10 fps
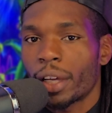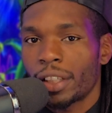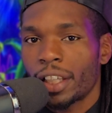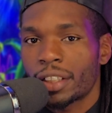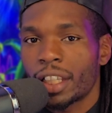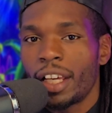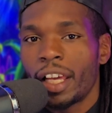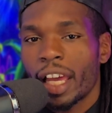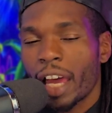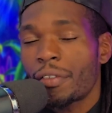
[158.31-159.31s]
and that is
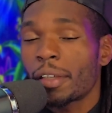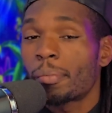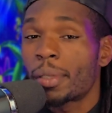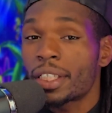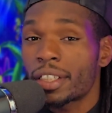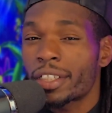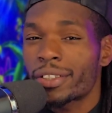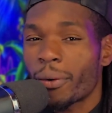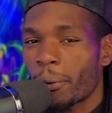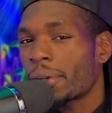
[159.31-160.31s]
having a business
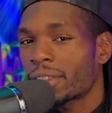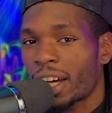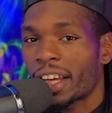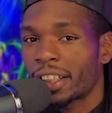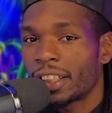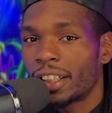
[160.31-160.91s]
online.